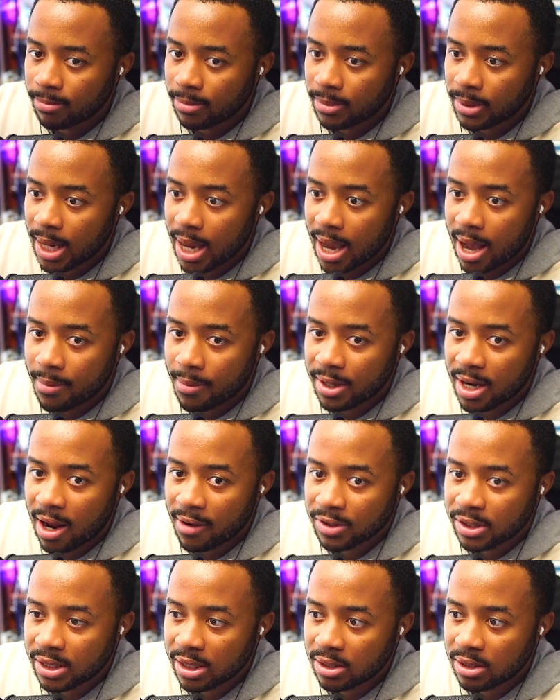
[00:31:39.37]
Yeah, I mean,
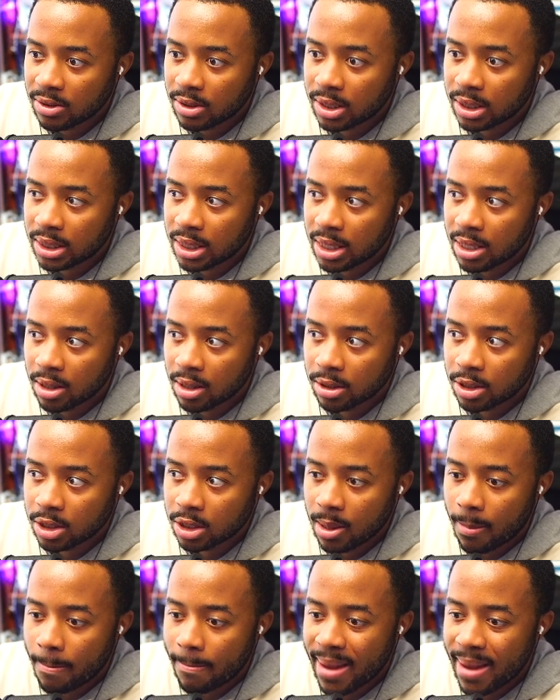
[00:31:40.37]
obviously, as you can see here,
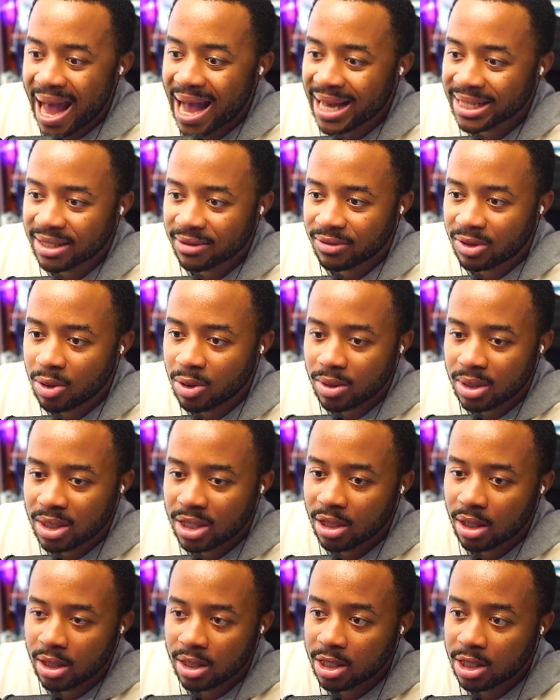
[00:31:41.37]
just massive, dude,
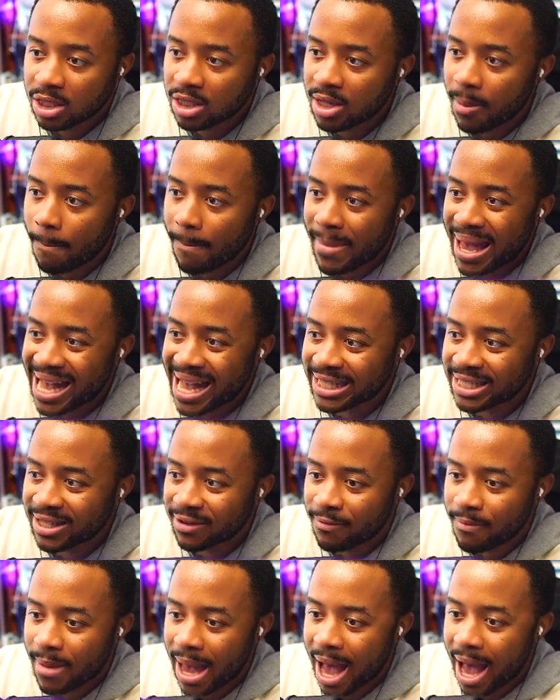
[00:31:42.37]
it's just a
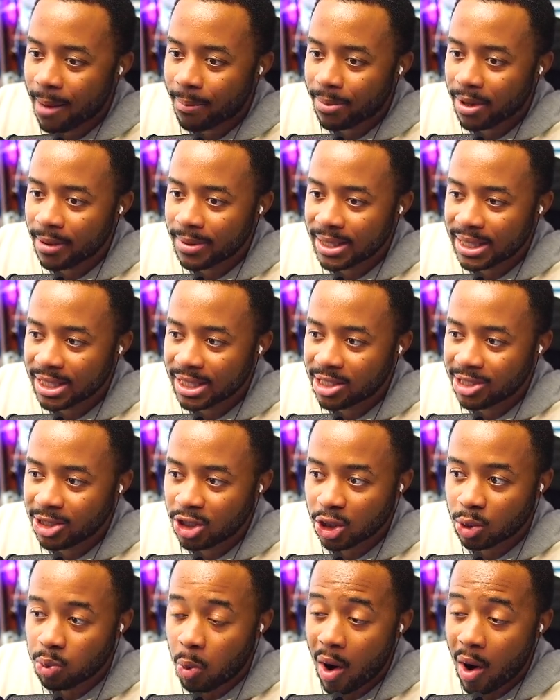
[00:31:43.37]
massive map. I mean, this is
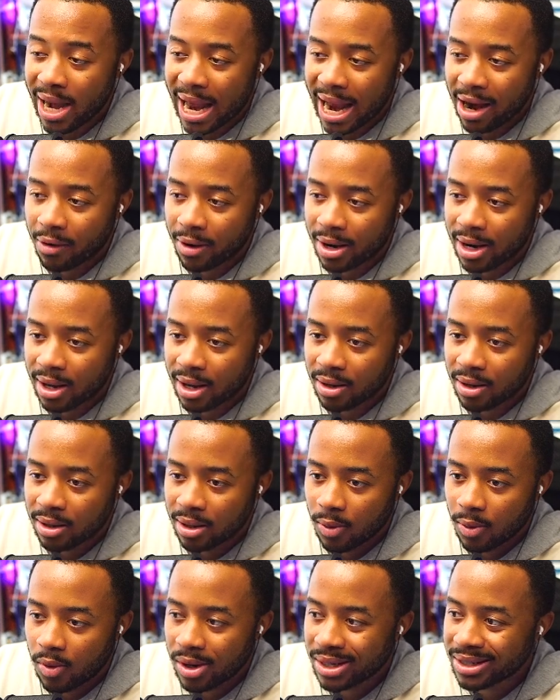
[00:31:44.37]
just one area,
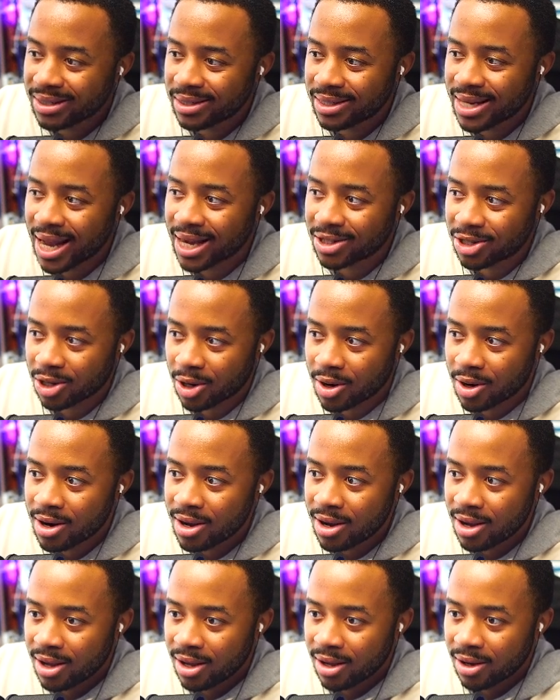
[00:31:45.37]
one sector,
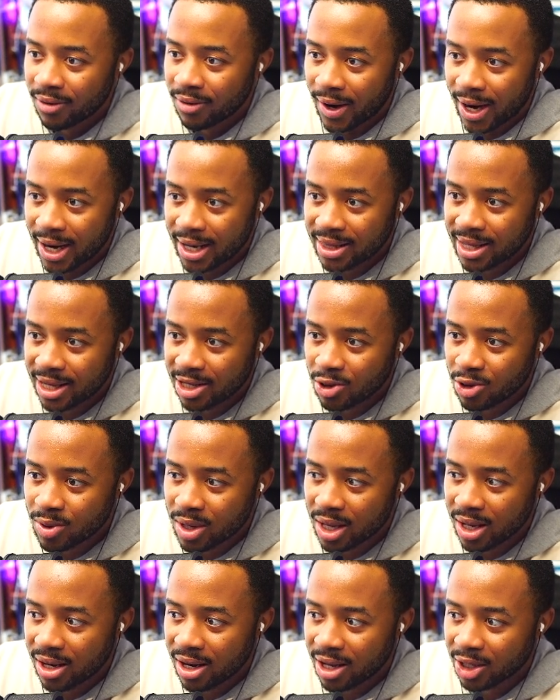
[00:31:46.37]
right, that you
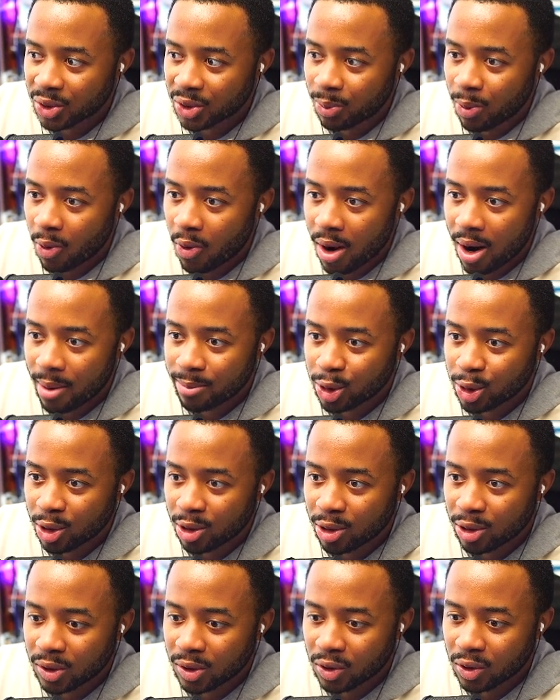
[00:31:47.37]
can explore. I'm sure
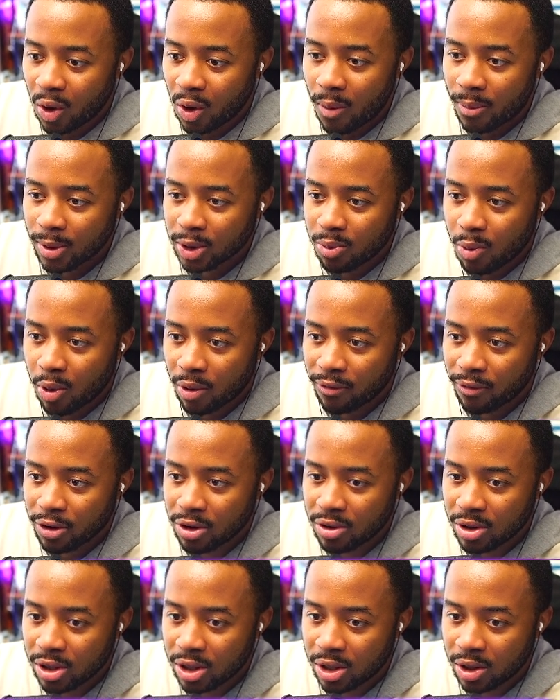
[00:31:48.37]
there's so much more for
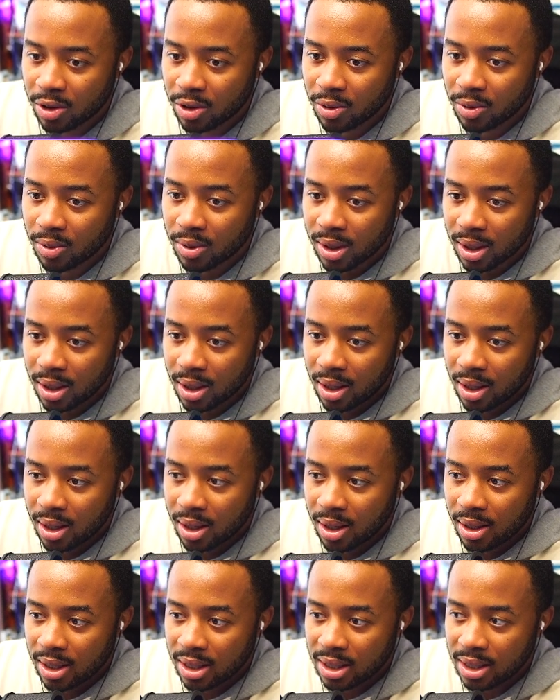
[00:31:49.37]
you to do,
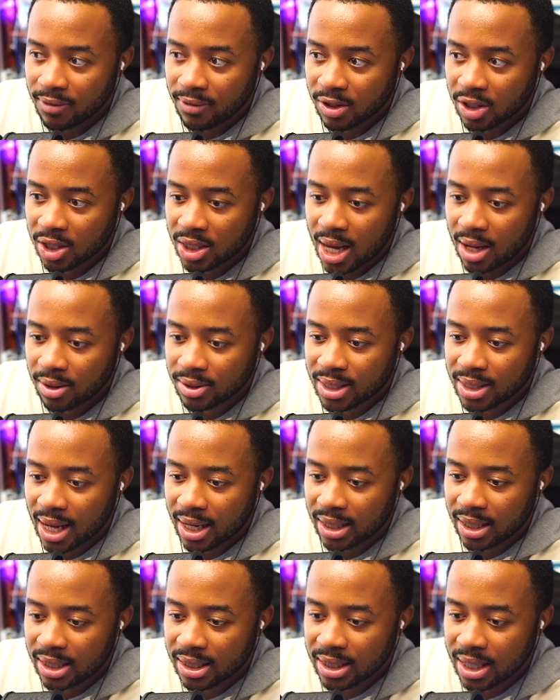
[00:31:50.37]
even just outside of this